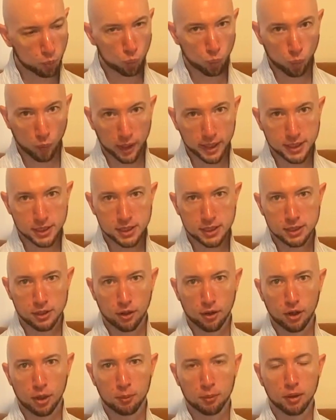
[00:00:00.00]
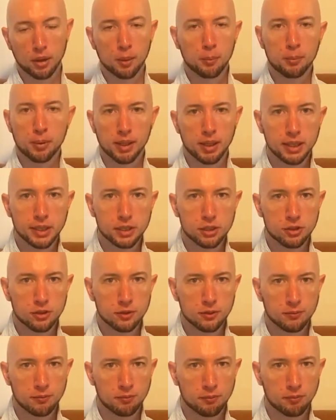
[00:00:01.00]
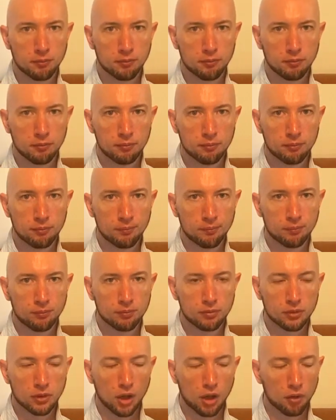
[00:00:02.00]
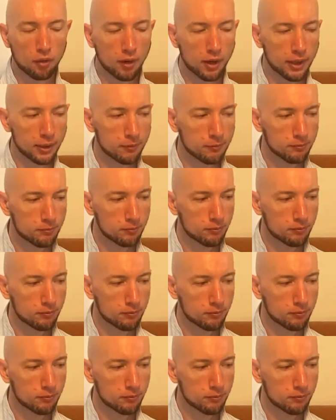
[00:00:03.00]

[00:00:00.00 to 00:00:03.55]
waste time on the pitch, right?